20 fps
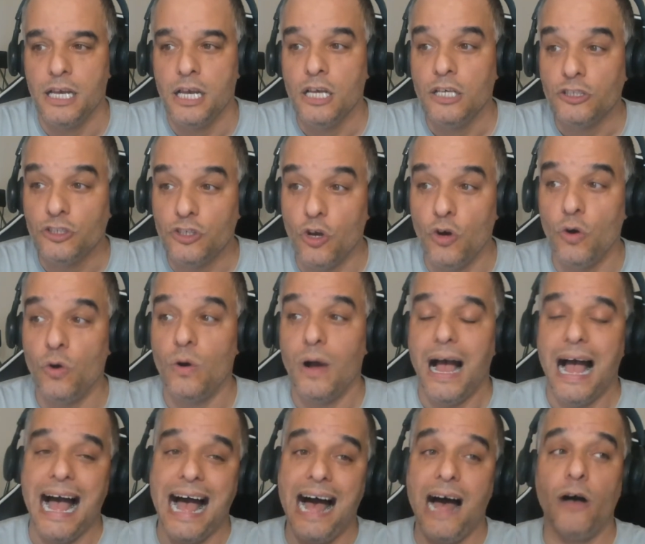So
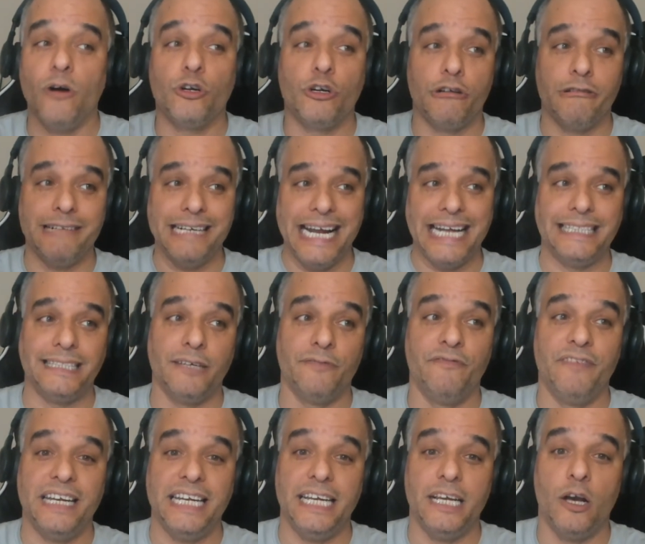I'll create the
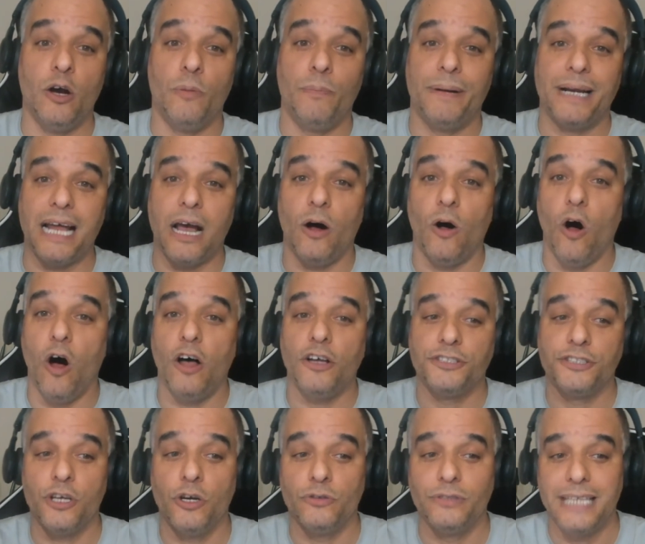video, but I'll
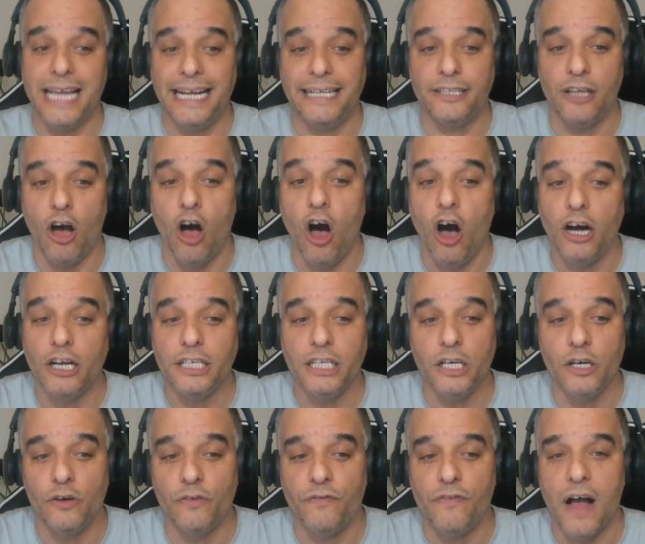also take the
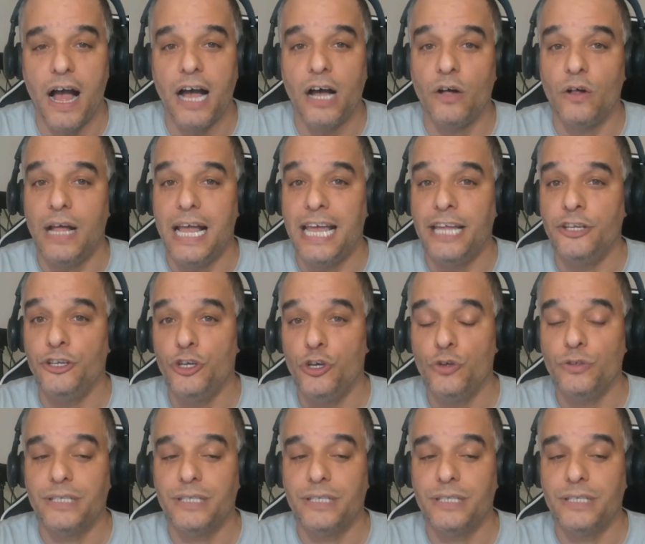audio file and use